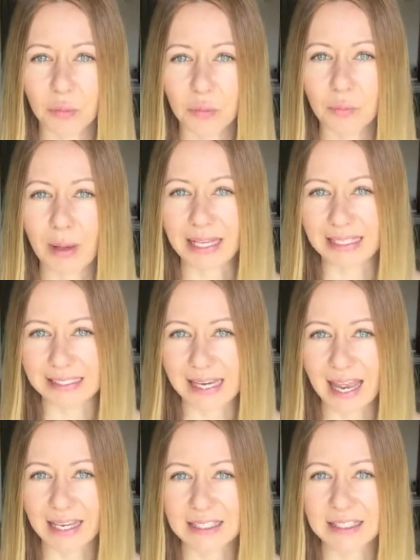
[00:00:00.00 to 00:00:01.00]
my
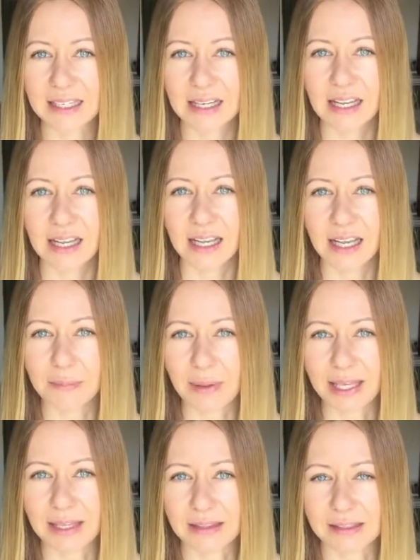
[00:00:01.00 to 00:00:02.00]
intent in
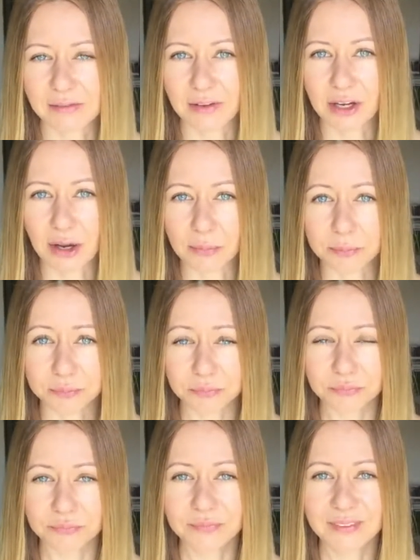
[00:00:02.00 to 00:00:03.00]
making this video.
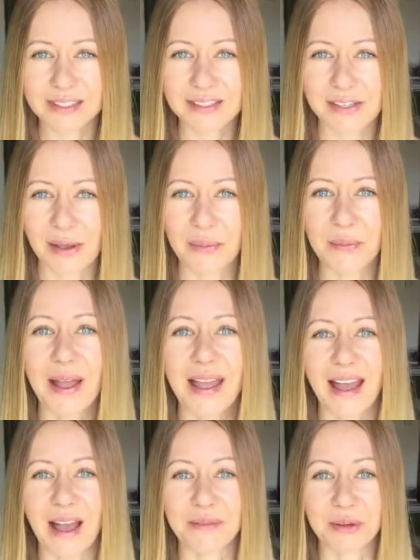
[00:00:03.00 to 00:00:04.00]
So
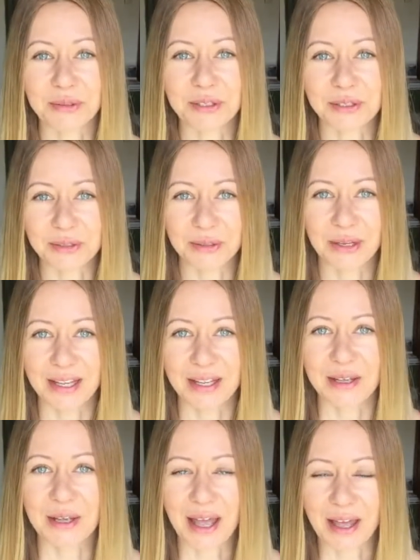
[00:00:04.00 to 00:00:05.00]
I'm going to
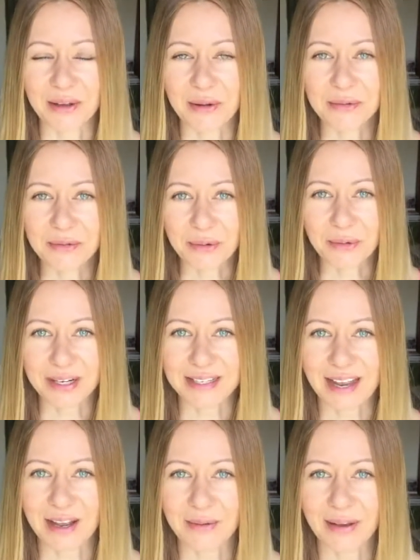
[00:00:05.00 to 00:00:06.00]
go forward
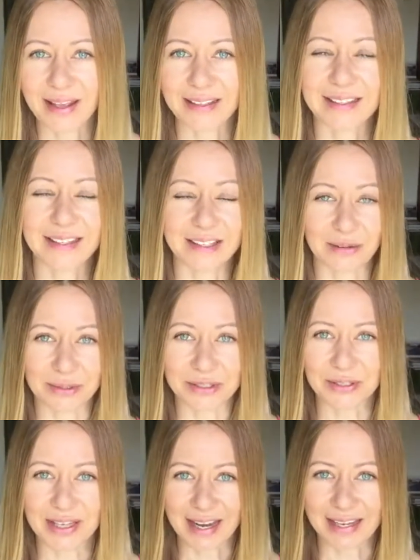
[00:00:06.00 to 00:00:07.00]
now and go
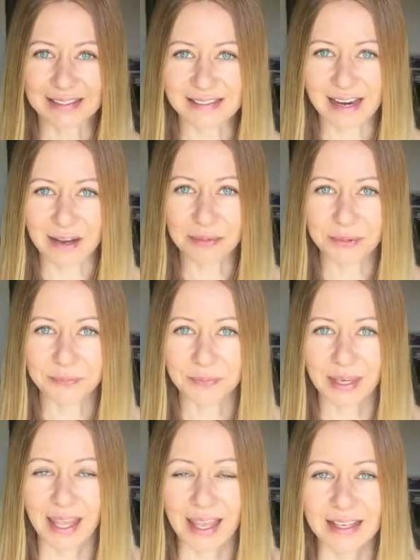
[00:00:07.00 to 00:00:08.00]
into the next step.
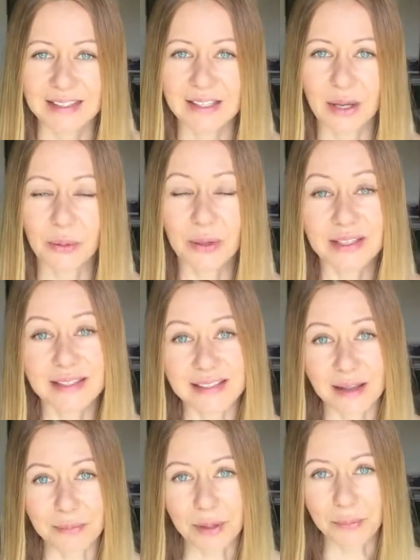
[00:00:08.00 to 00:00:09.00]
So
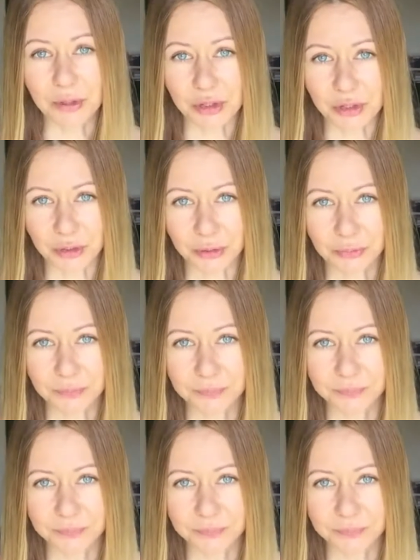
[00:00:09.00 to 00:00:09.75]
step number 2